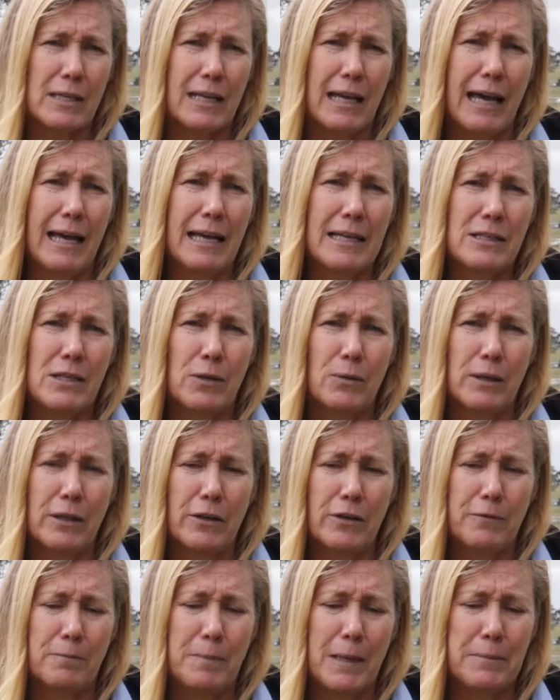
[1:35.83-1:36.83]
Uh, so a
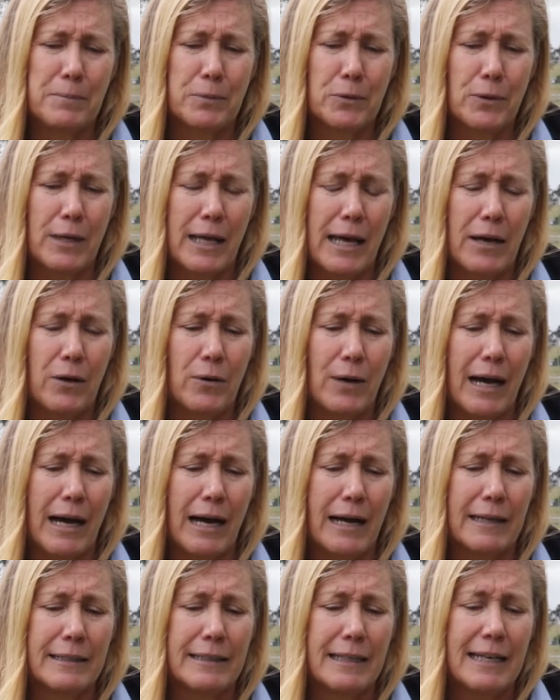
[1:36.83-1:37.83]
lot of people now
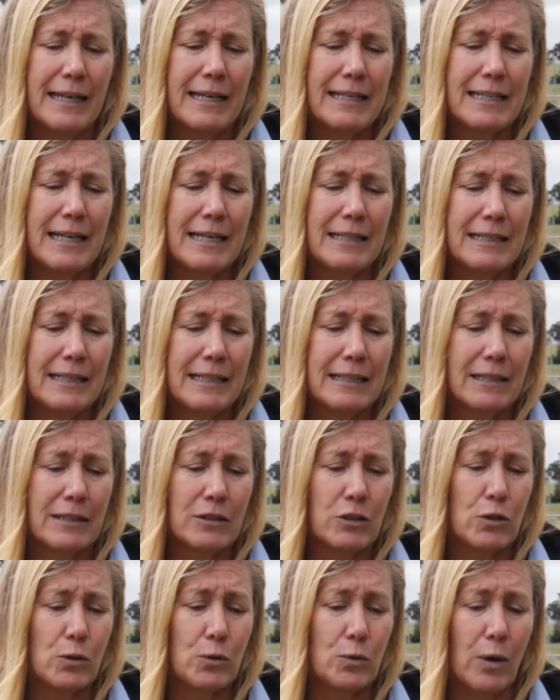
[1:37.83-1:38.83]
are tending
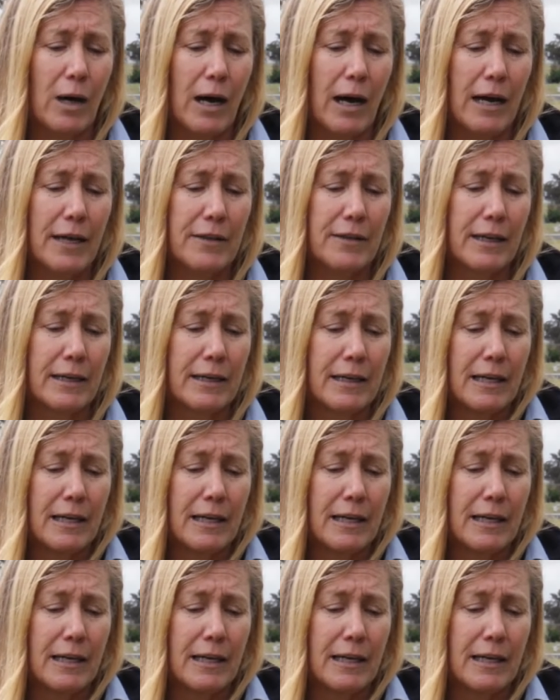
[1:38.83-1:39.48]
to either